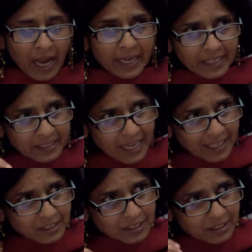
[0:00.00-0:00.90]
And in
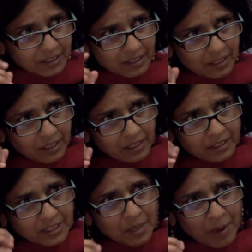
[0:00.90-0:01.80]
that,
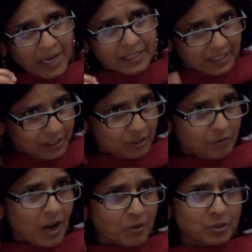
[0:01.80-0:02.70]
some ideas
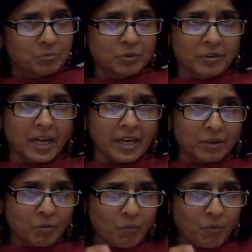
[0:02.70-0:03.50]
of how to move ahead.